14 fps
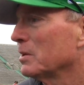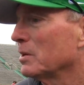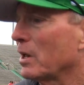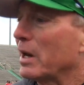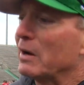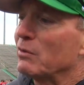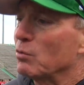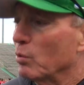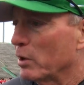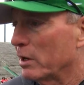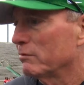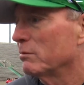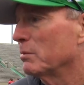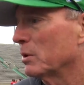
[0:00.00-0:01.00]
not every one
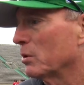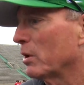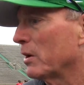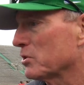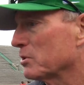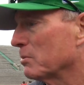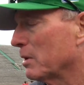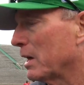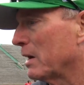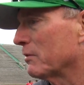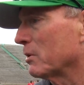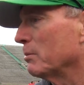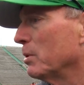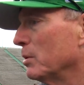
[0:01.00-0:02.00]
of them, but it'll have some
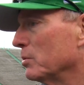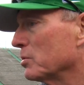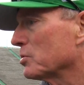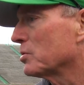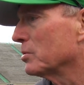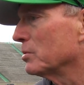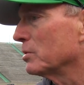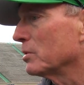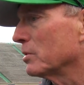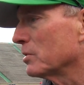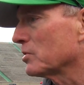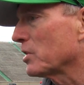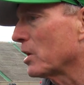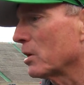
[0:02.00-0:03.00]
live components to it,
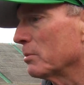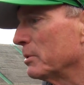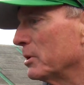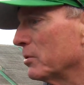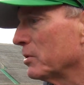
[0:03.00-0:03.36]
and Saturday will be no